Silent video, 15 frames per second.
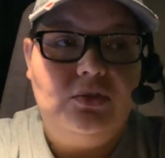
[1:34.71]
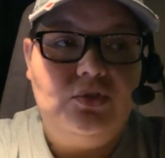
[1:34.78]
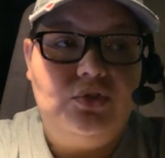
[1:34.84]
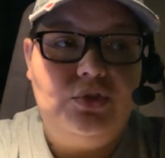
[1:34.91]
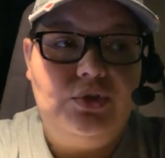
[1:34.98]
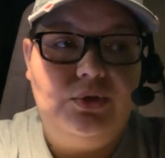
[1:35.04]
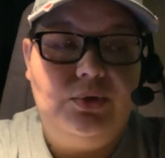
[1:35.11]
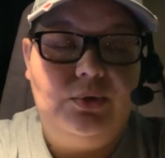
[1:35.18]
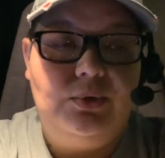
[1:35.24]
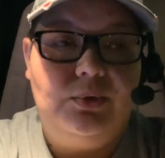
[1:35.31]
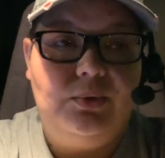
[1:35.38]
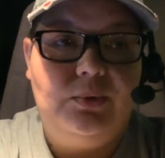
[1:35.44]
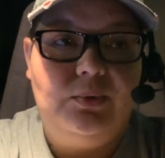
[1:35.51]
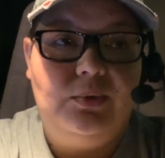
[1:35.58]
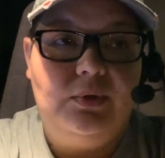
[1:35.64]

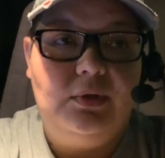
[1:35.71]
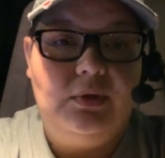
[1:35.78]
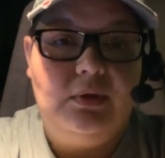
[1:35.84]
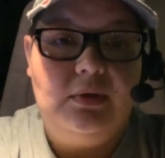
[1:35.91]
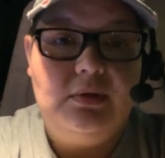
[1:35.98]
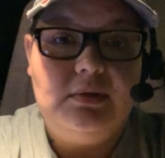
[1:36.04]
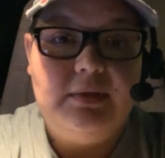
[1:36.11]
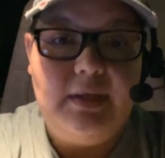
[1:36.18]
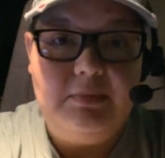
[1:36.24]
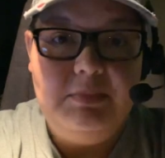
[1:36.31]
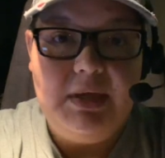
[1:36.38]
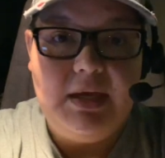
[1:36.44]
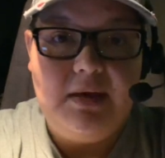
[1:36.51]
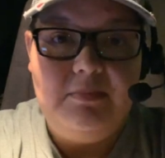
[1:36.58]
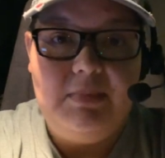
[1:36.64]
to let
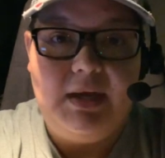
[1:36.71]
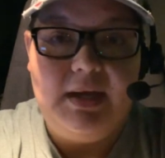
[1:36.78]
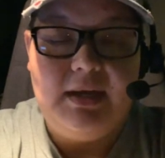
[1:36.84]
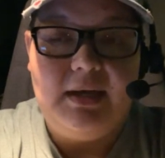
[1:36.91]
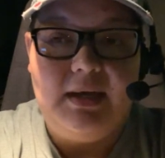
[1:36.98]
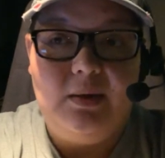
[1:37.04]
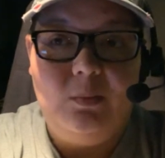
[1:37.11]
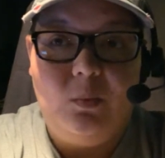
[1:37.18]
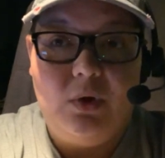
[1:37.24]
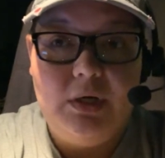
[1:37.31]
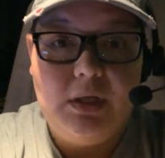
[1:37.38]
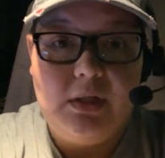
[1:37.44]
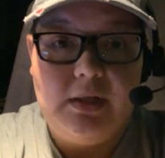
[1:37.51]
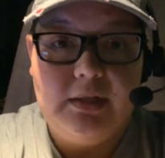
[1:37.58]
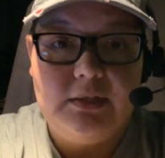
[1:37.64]
me come back at 1
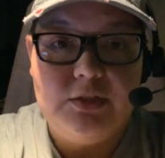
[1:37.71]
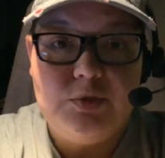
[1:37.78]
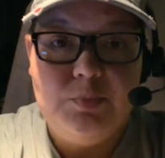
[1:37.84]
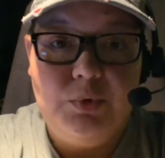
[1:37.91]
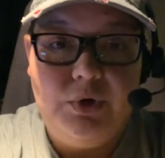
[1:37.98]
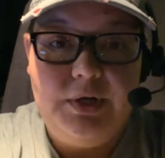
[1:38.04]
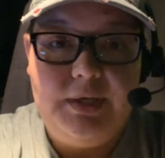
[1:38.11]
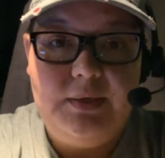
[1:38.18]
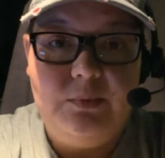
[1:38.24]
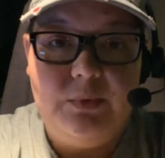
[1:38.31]
o'clock this morning,